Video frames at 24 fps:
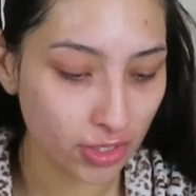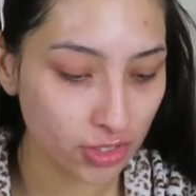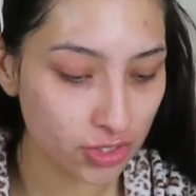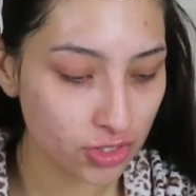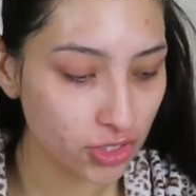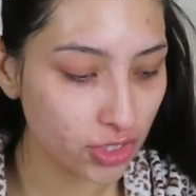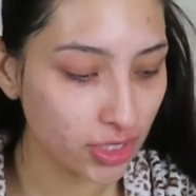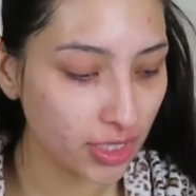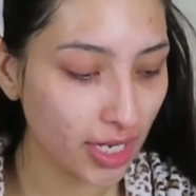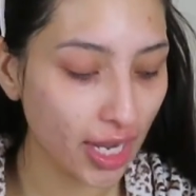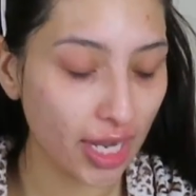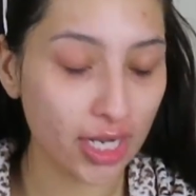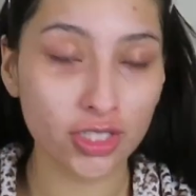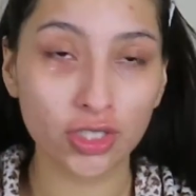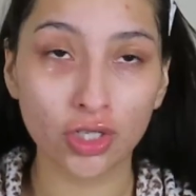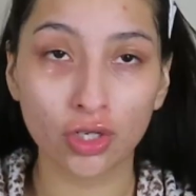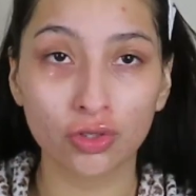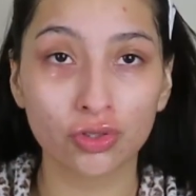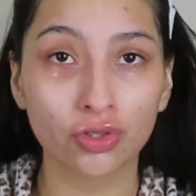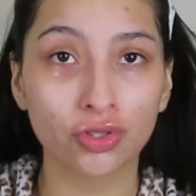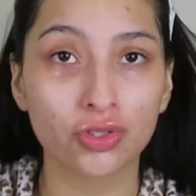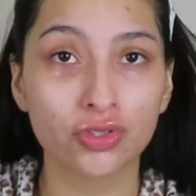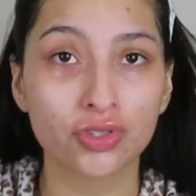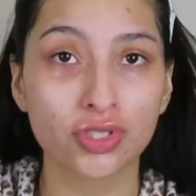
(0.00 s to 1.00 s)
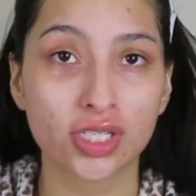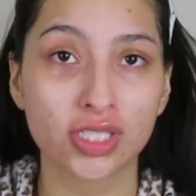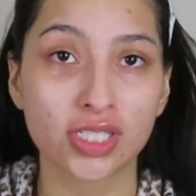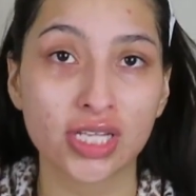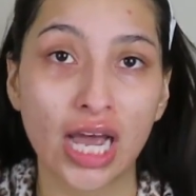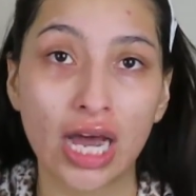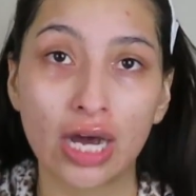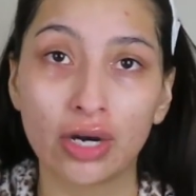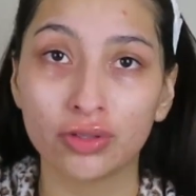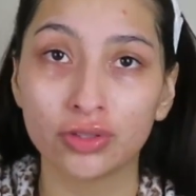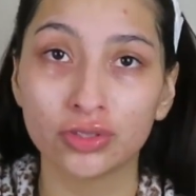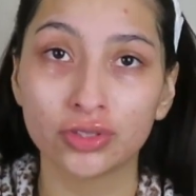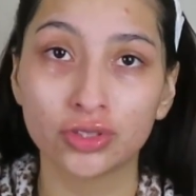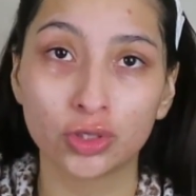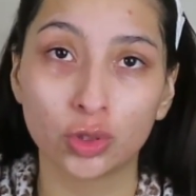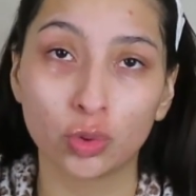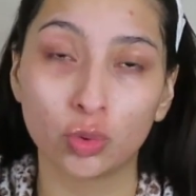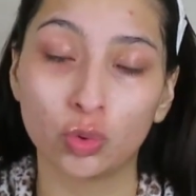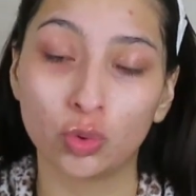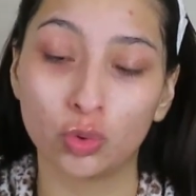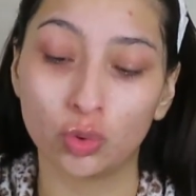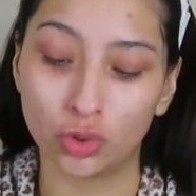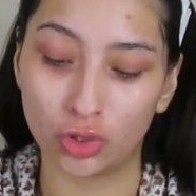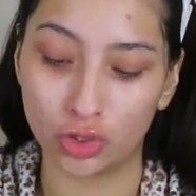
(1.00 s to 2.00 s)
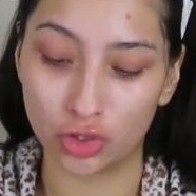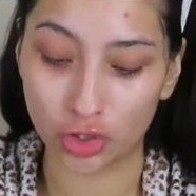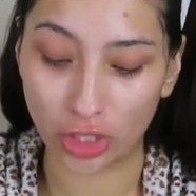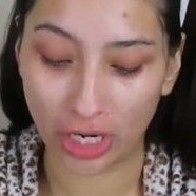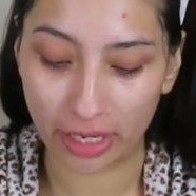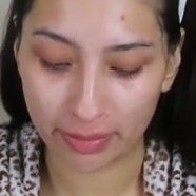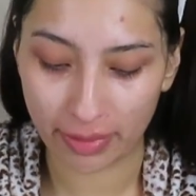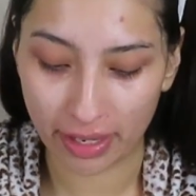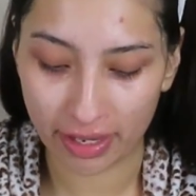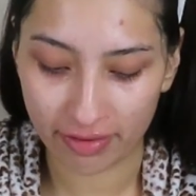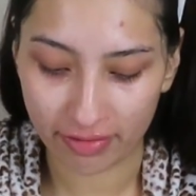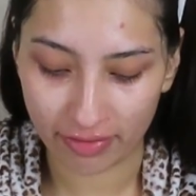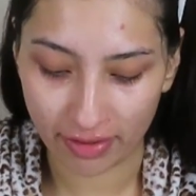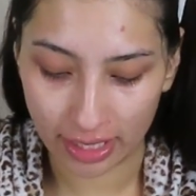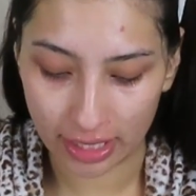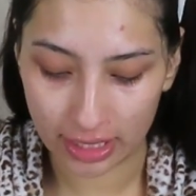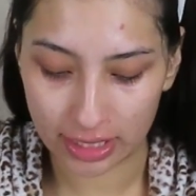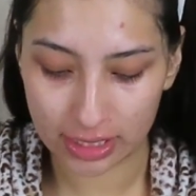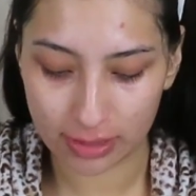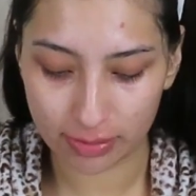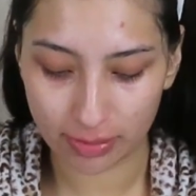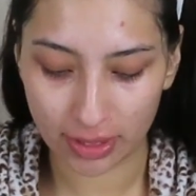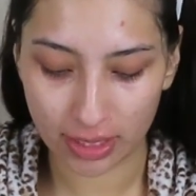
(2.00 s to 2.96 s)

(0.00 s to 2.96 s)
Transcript: usually I don't use a towel to dry my face,